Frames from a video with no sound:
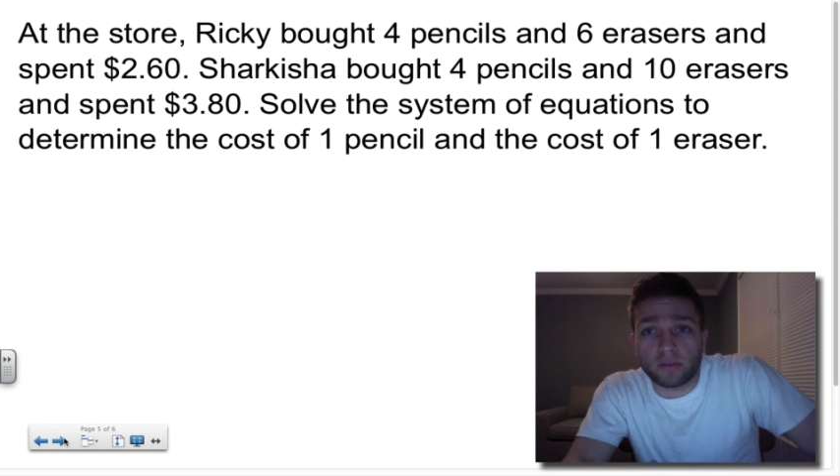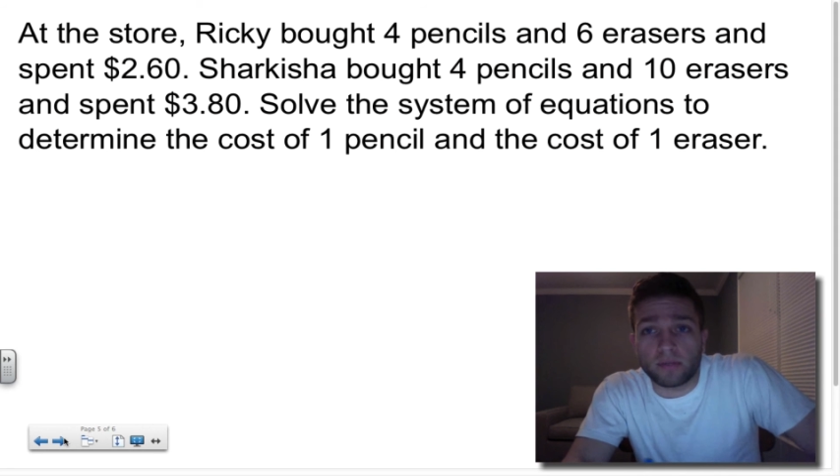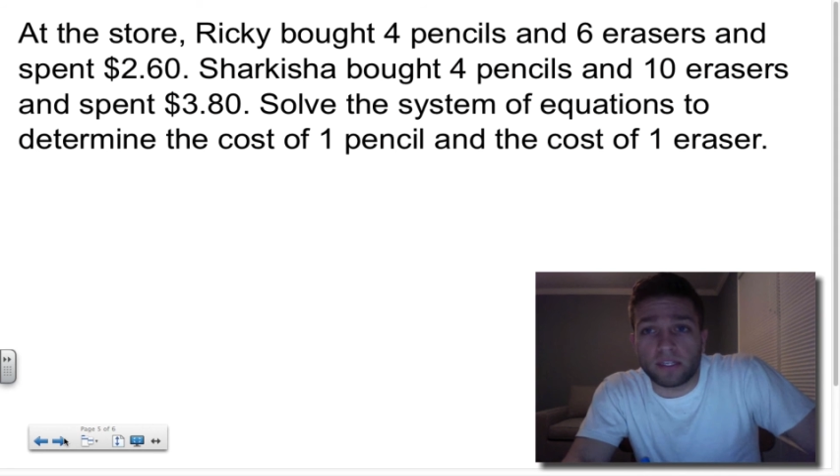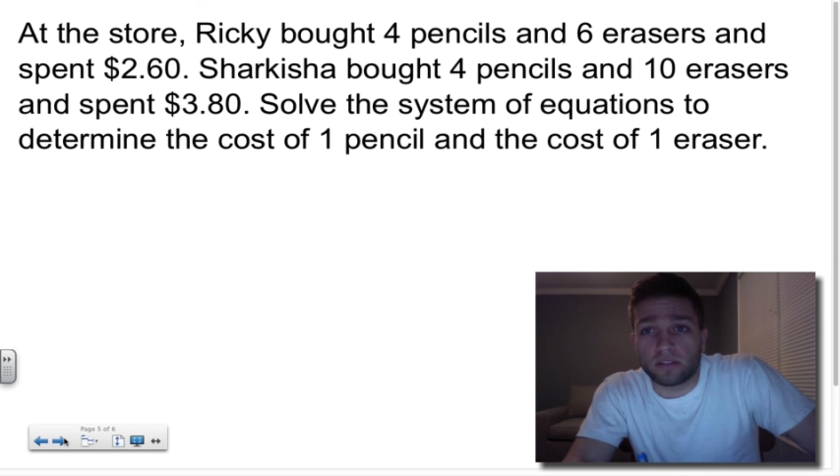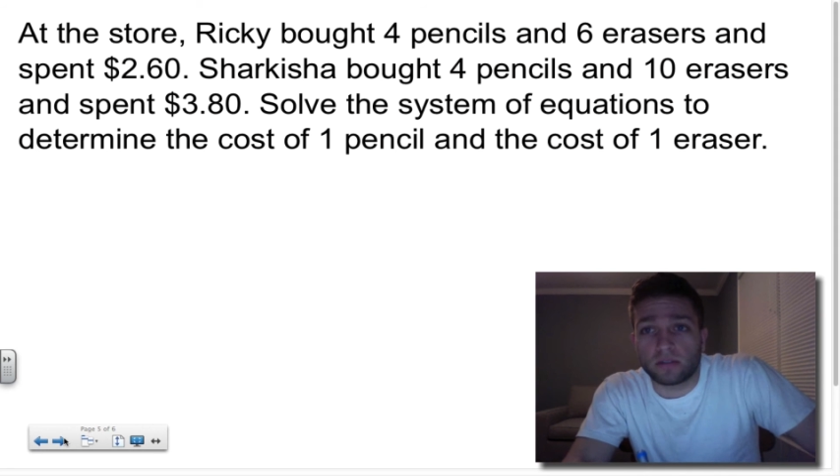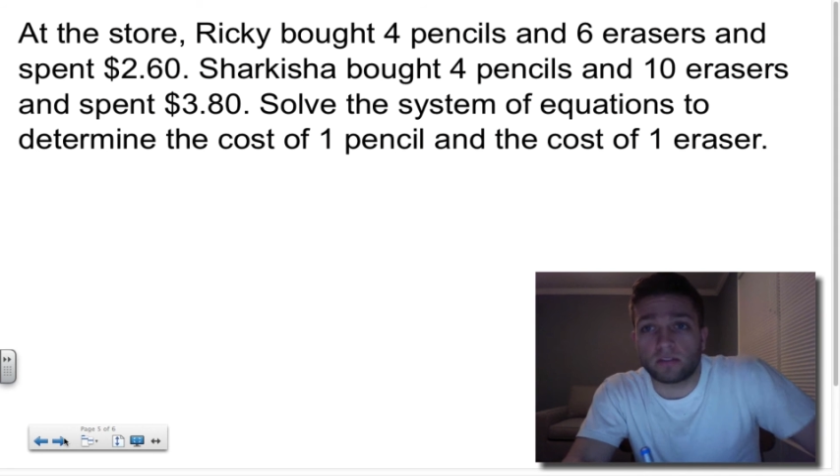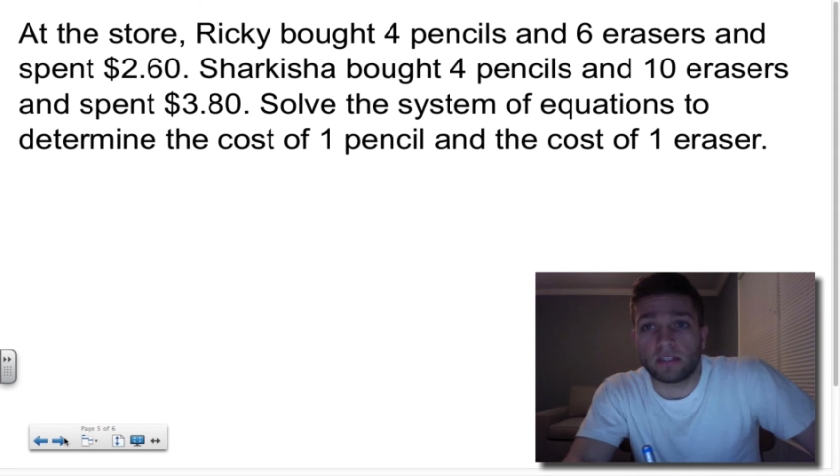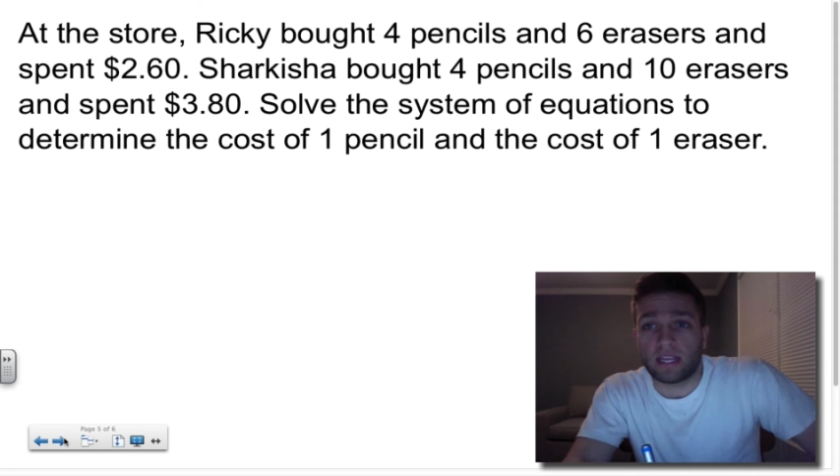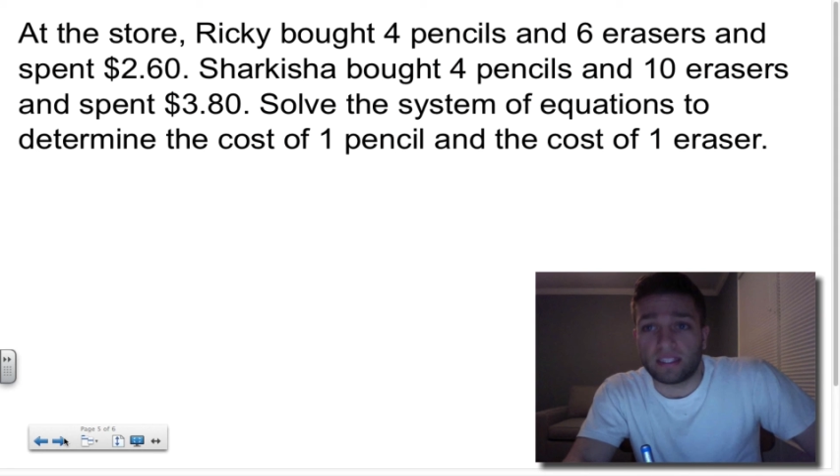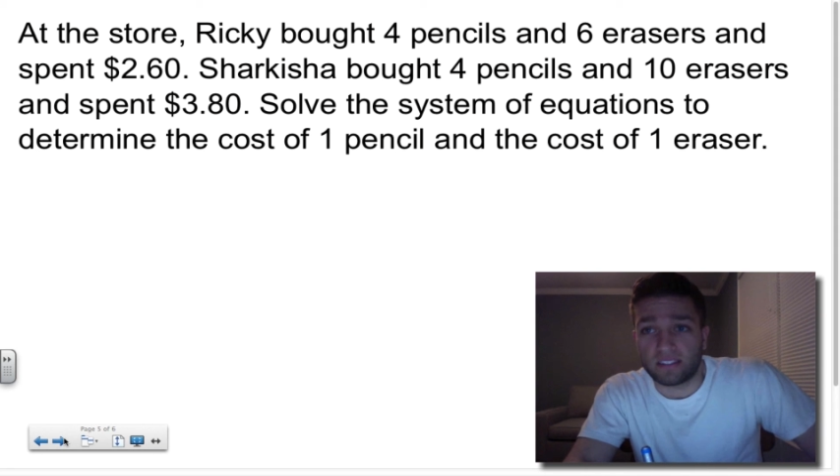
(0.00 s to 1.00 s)
pencils
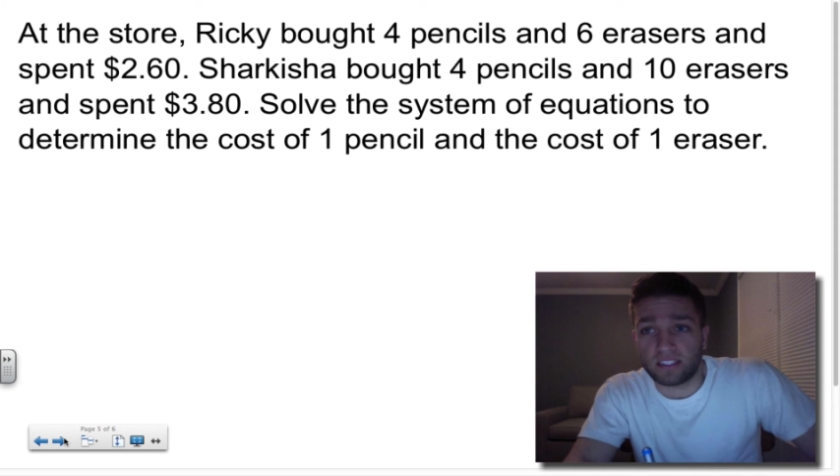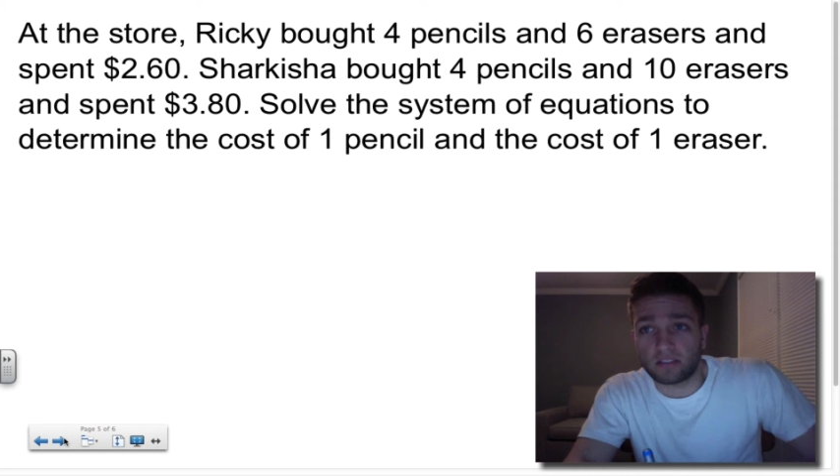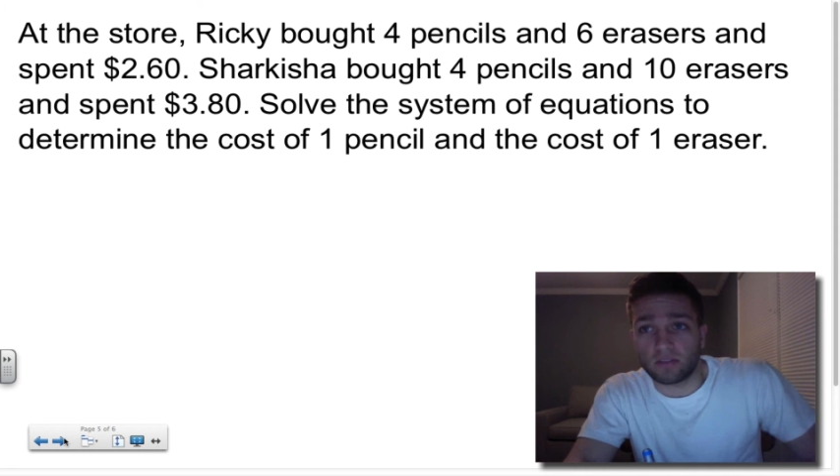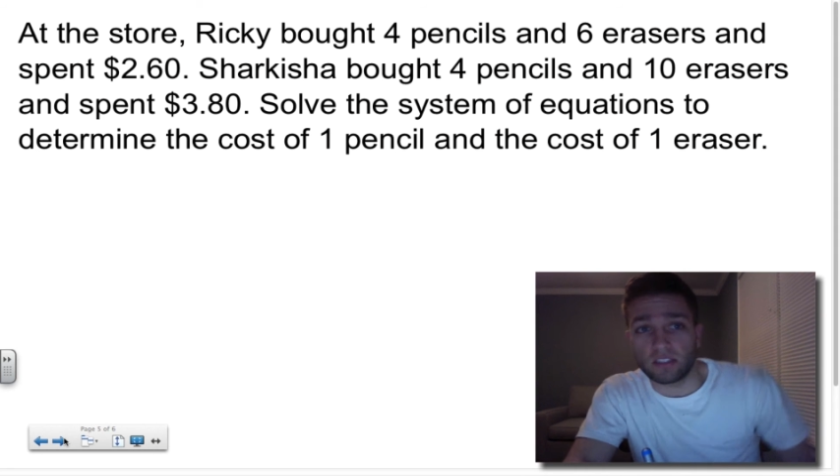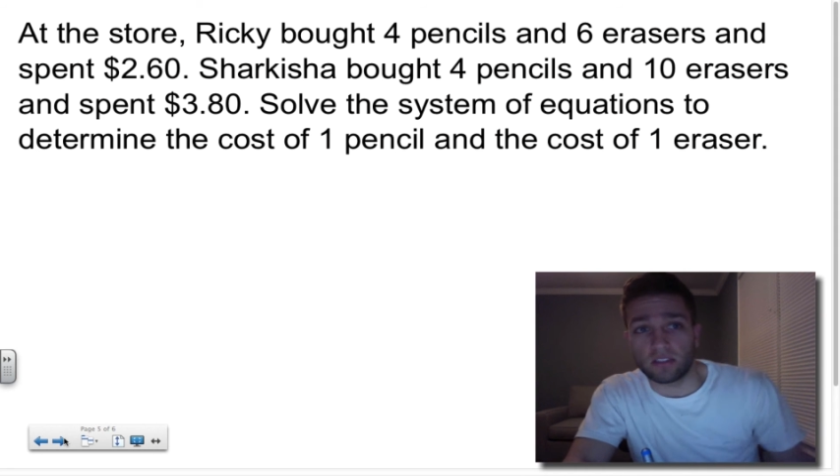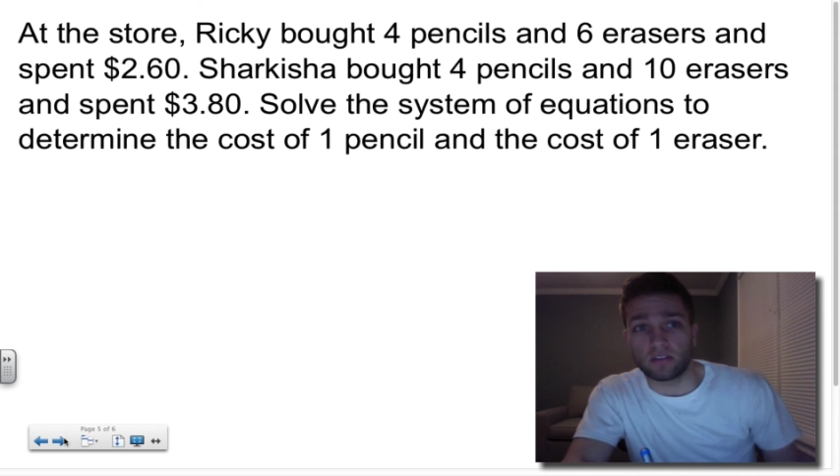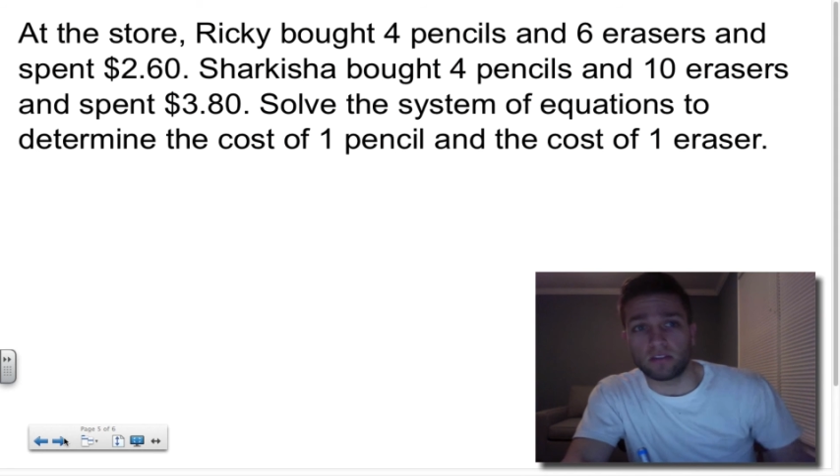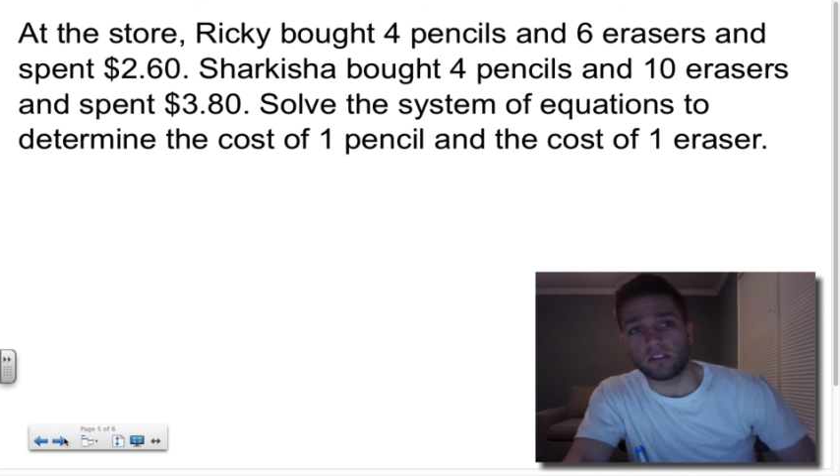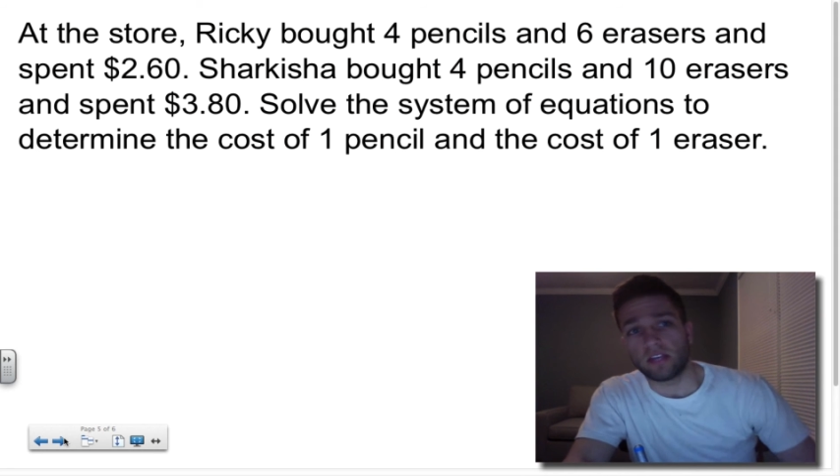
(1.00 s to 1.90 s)
and 6 erasers